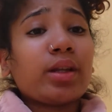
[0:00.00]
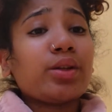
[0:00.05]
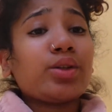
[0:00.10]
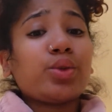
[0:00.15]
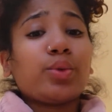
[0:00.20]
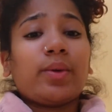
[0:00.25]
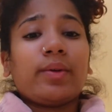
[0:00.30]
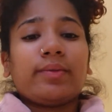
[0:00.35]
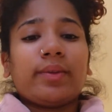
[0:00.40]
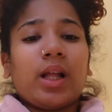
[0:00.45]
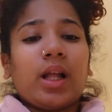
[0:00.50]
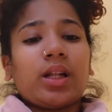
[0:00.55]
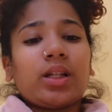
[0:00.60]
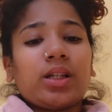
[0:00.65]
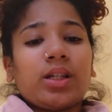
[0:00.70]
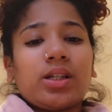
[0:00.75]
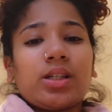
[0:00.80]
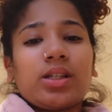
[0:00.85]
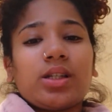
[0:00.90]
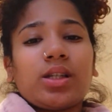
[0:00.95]

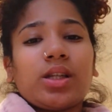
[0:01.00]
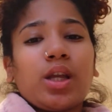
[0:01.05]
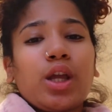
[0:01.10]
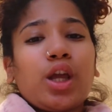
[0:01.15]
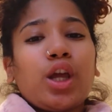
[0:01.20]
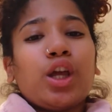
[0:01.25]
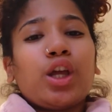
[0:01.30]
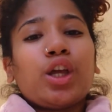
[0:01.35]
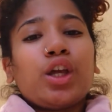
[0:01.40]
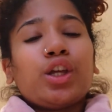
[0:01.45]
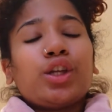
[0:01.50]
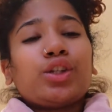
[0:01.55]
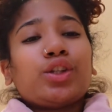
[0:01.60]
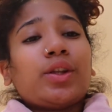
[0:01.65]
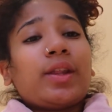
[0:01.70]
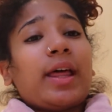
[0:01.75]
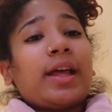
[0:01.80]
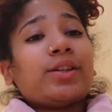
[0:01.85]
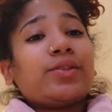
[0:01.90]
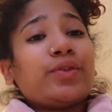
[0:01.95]
$12.
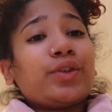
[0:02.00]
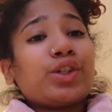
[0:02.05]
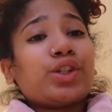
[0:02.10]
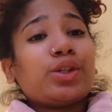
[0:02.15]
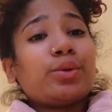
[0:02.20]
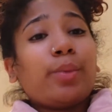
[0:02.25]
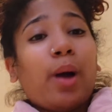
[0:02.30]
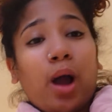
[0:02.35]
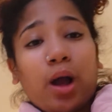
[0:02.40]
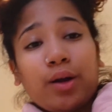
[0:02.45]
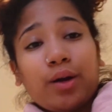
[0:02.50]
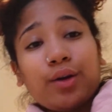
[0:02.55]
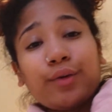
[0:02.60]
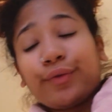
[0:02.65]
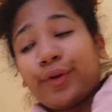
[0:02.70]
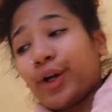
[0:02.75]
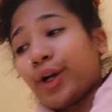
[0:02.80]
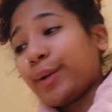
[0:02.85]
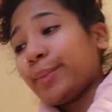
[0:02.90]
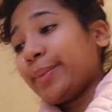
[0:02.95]
So that's for tomorrow
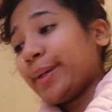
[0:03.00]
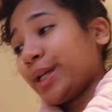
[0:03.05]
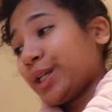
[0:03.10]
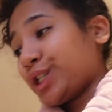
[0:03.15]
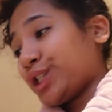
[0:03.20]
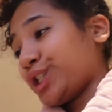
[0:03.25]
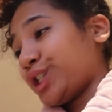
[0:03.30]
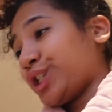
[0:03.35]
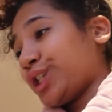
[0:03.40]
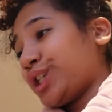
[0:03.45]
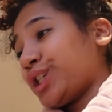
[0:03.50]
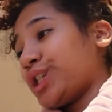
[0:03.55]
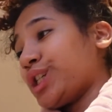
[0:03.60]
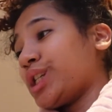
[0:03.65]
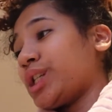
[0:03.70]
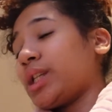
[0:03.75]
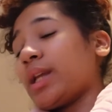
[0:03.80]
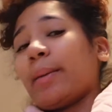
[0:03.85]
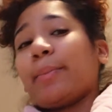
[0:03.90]
for her pictures.